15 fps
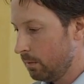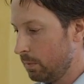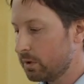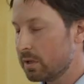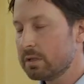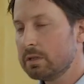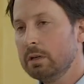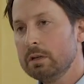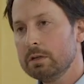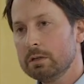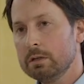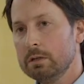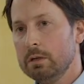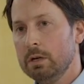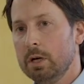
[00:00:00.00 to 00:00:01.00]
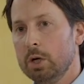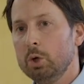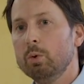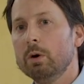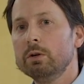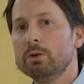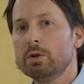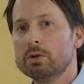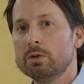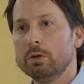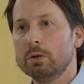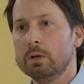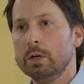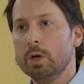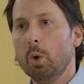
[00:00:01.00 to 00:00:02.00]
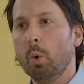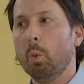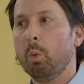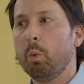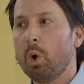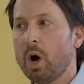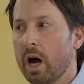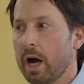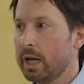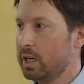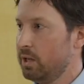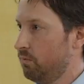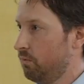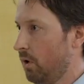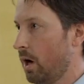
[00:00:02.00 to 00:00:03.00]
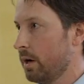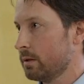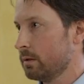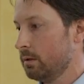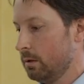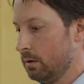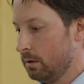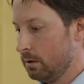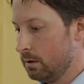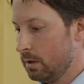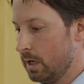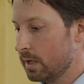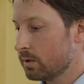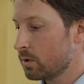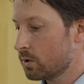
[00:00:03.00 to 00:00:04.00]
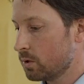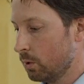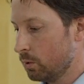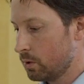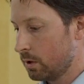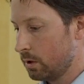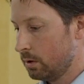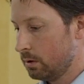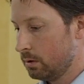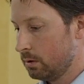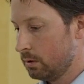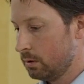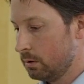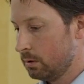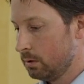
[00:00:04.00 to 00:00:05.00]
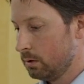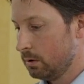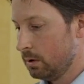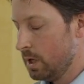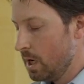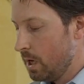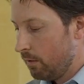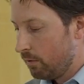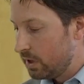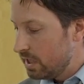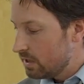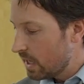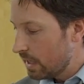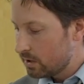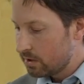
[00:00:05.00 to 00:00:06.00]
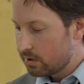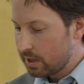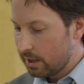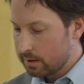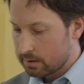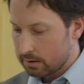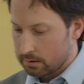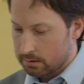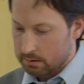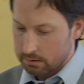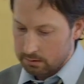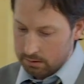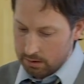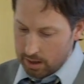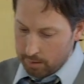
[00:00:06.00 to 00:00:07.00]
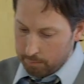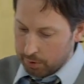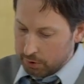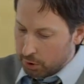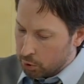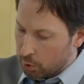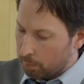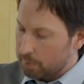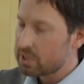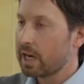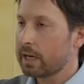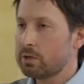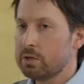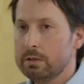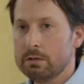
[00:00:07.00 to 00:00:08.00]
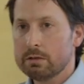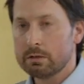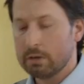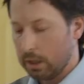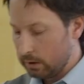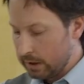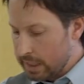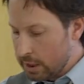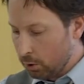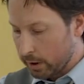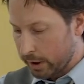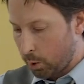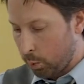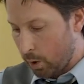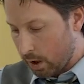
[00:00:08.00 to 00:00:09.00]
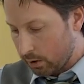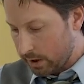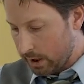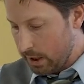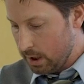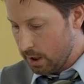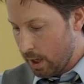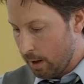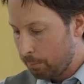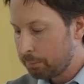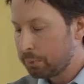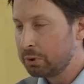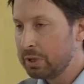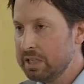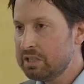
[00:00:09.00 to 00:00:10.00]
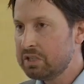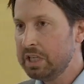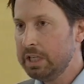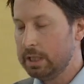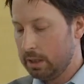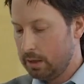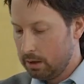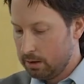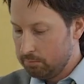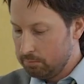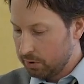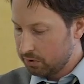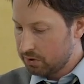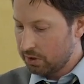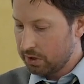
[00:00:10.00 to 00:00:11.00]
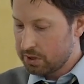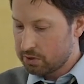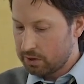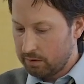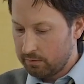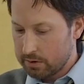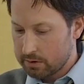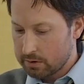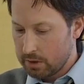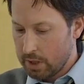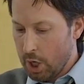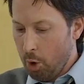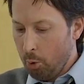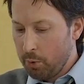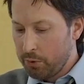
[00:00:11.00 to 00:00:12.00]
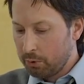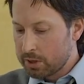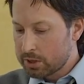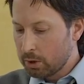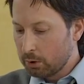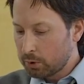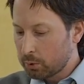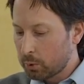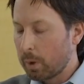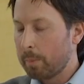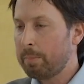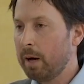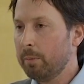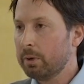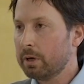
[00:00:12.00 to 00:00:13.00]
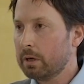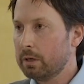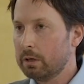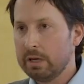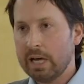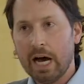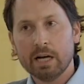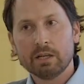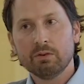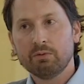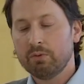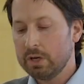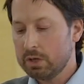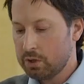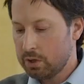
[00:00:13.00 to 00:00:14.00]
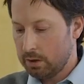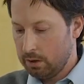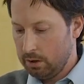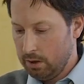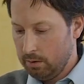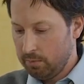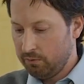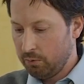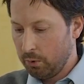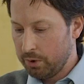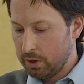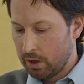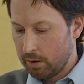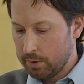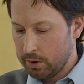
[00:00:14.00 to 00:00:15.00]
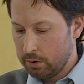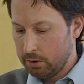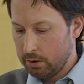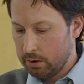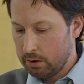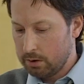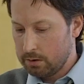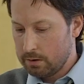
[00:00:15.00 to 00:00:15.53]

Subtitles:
but the citizen who understood why he fought as a soldier. For these ancient citizens, political protections and legal equality preceded military service, with the result that the republic had to function before the army could.